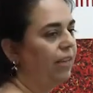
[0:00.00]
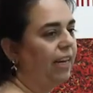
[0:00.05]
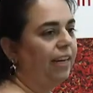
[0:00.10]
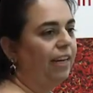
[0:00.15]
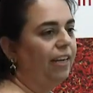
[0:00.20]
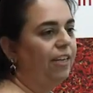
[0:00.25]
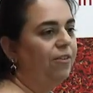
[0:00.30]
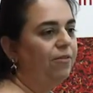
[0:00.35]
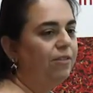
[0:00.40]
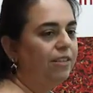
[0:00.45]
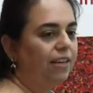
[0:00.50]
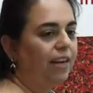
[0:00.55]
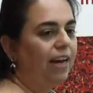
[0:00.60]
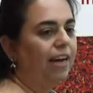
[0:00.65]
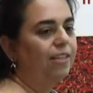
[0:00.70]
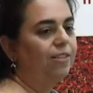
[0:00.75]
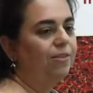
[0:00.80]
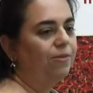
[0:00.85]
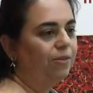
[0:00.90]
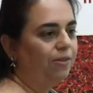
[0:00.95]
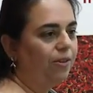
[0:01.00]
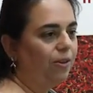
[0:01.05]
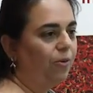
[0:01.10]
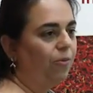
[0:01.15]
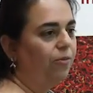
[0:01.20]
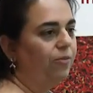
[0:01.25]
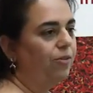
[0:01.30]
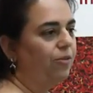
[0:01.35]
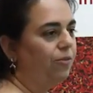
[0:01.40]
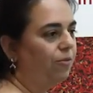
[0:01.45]
they can utilize those
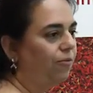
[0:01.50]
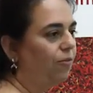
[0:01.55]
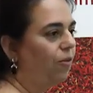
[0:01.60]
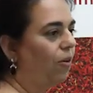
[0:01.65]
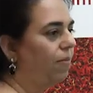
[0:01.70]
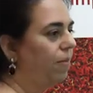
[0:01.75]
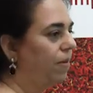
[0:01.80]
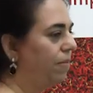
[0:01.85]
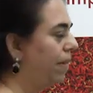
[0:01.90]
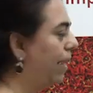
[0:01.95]
loans through formal